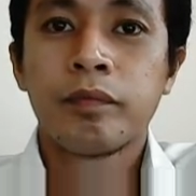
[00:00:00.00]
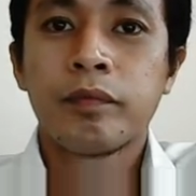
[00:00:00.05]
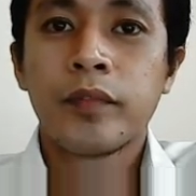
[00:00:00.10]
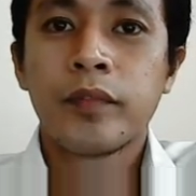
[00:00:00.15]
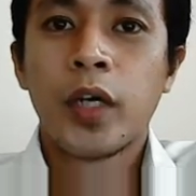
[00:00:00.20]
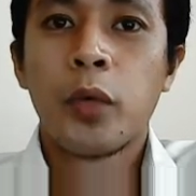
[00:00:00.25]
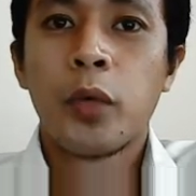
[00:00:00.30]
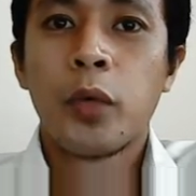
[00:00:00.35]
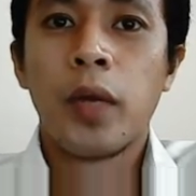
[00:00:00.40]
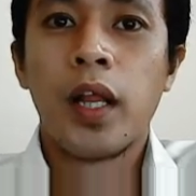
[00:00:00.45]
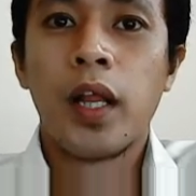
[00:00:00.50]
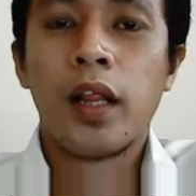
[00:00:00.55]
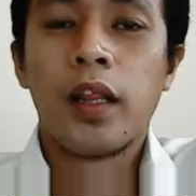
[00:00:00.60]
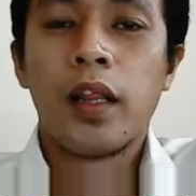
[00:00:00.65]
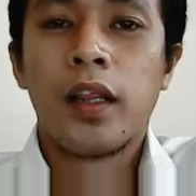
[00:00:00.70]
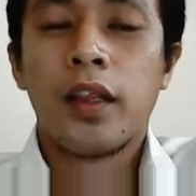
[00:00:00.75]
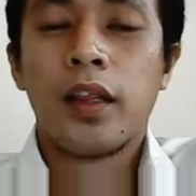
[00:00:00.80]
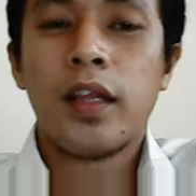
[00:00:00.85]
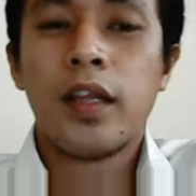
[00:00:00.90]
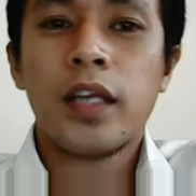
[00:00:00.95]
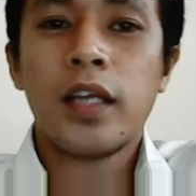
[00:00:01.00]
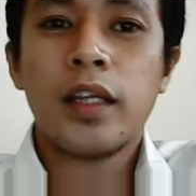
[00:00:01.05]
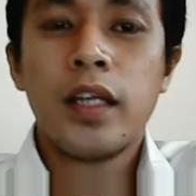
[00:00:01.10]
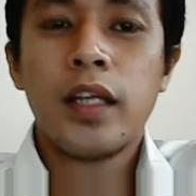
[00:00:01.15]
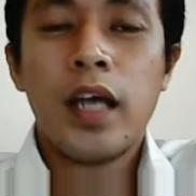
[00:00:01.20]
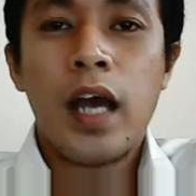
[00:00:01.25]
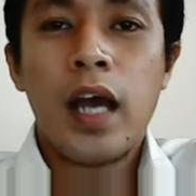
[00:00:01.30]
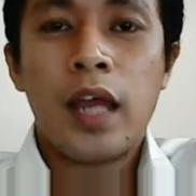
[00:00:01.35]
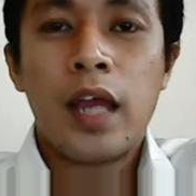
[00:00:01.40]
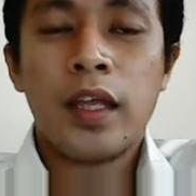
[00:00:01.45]
Well,
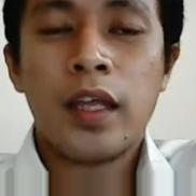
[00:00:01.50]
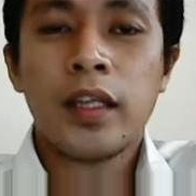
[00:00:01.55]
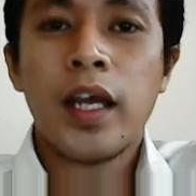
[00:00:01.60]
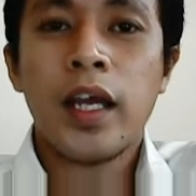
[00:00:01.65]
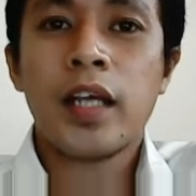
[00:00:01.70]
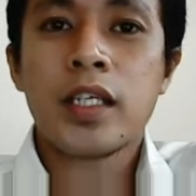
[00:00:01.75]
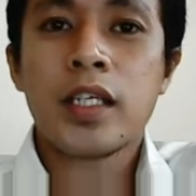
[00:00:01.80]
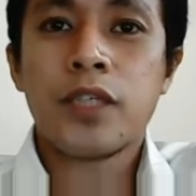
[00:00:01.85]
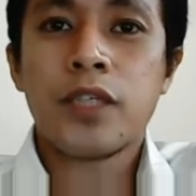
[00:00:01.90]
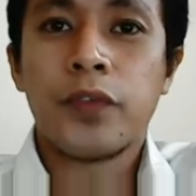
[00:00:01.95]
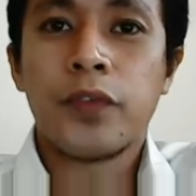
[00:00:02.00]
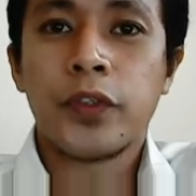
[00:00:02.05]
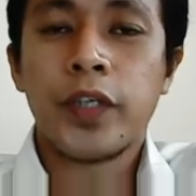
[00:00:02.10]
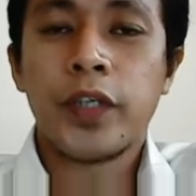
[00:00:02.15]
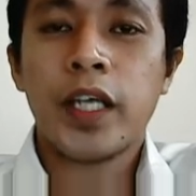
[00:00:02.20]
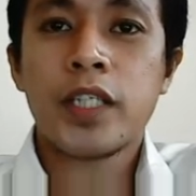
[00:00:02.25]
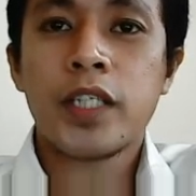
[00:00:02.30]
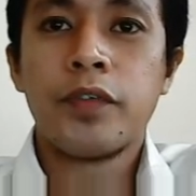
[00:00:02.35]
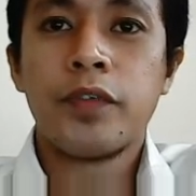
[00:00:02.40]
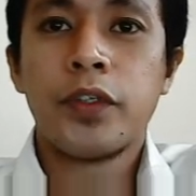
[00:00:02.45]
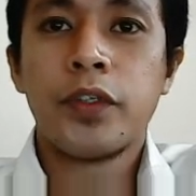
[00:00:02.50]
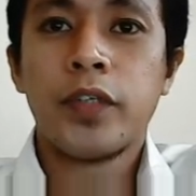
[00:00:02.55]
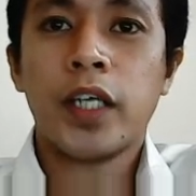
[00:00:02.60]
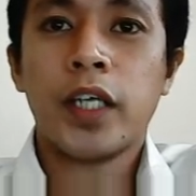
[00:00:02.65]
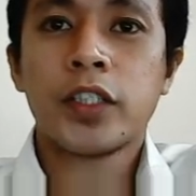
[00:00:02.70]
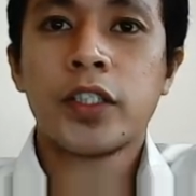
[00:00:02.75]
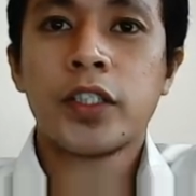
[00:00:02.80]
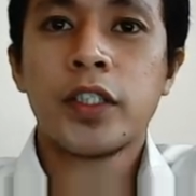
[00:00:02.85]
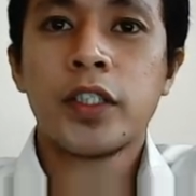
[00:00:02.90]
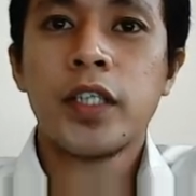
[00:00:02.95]
that ends for today's video
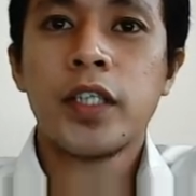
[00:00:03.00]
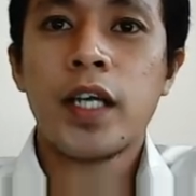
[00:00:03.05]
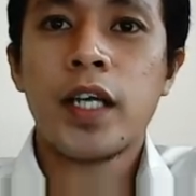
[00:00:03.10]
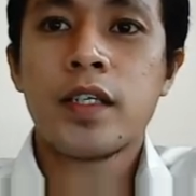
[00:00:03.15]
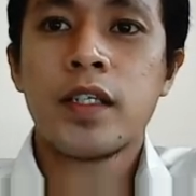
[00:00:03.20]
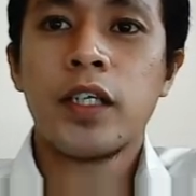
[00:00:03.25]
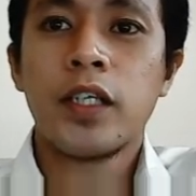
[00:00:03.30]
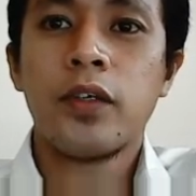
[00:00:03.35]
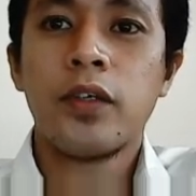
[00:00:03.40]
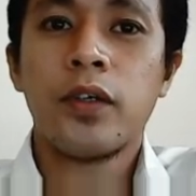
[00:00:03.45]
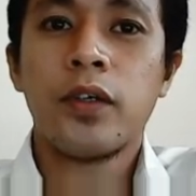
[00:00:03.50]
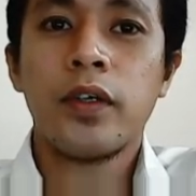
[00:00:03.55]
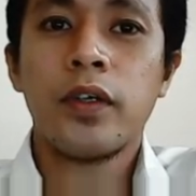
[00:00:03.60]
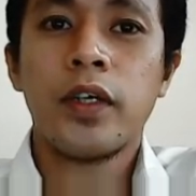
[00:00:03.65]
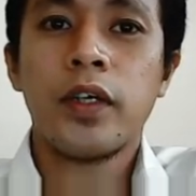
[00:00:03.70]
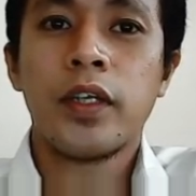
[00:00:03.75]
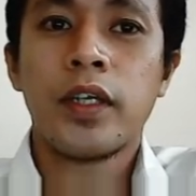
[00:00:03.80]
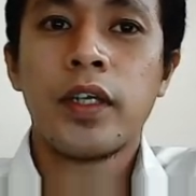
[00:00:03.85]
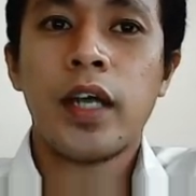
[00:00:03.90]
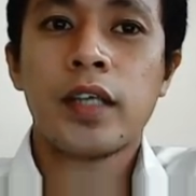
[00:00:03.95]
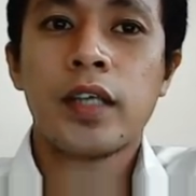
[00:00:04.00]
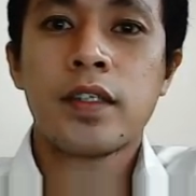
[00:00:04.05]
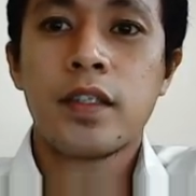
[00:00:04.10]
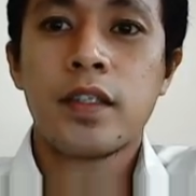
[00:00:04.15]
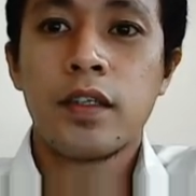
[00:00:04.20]
lecture, and see you in the next